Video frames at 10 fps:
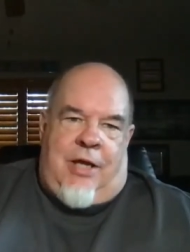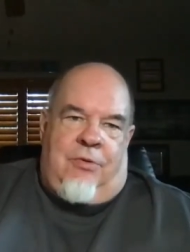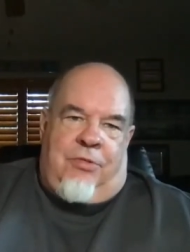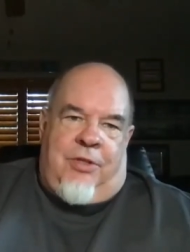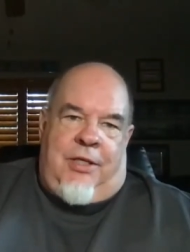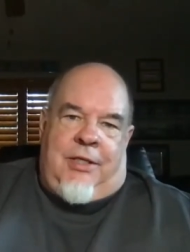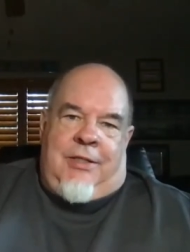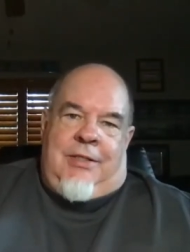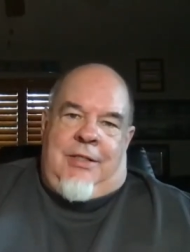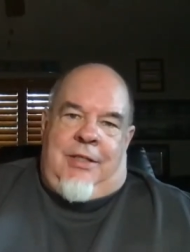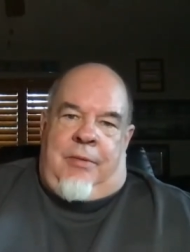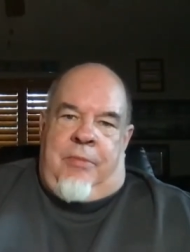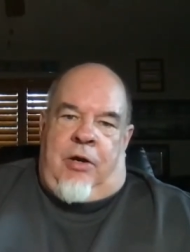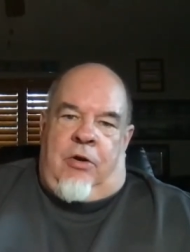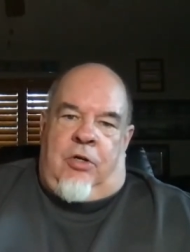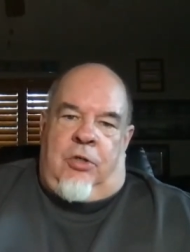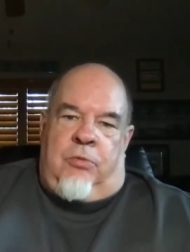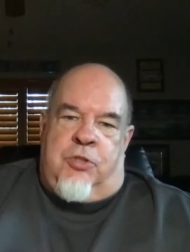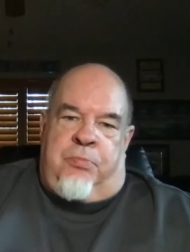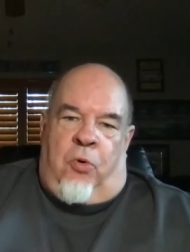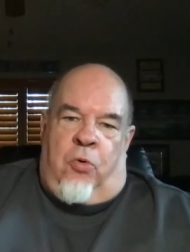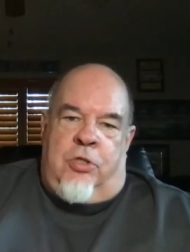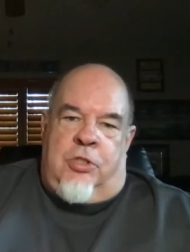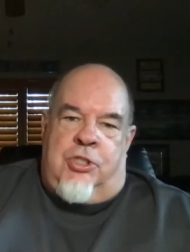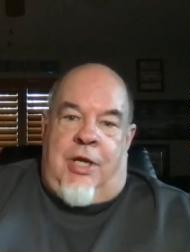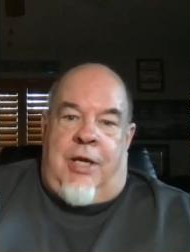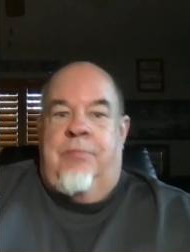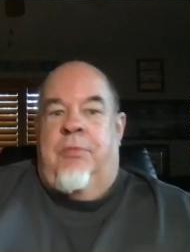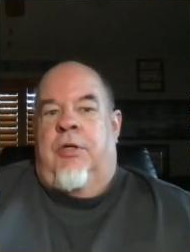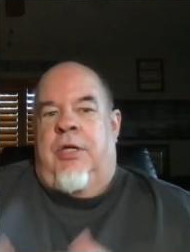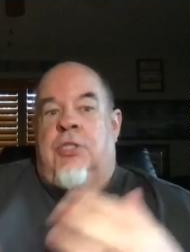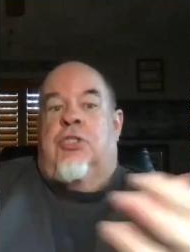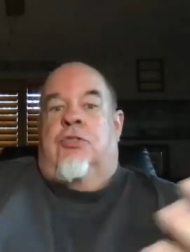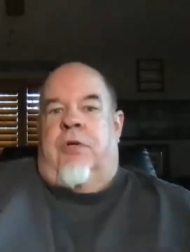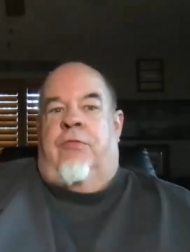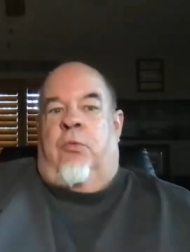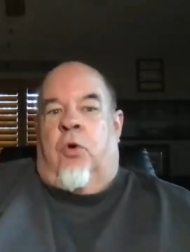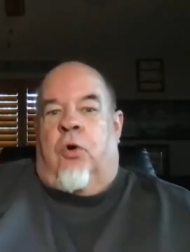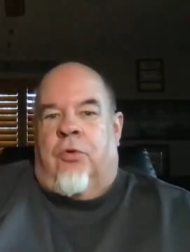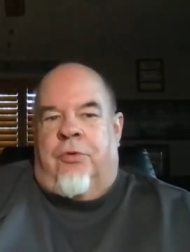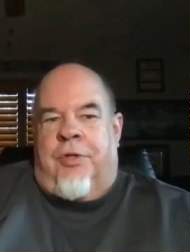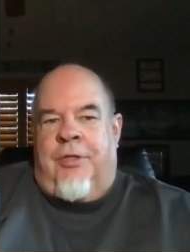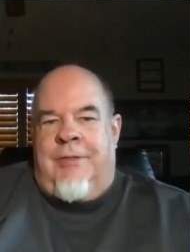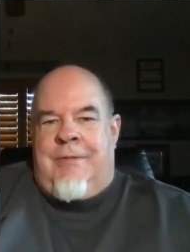I don't think that America was born to shape the history of the world.